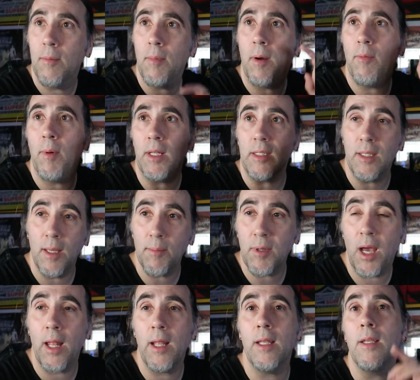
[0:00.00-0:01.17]
My buddy Tim
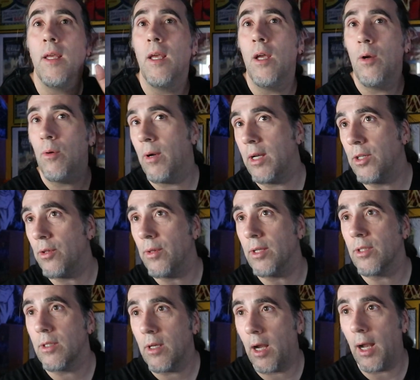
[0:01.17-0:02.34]
got it. We're ready to do
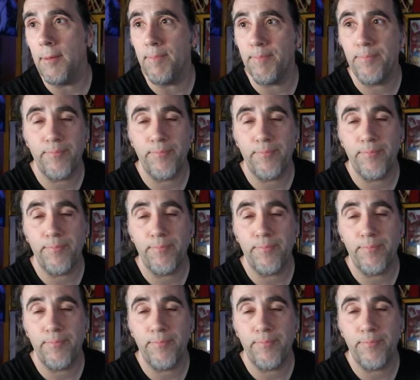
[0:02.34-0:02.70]
this. All right.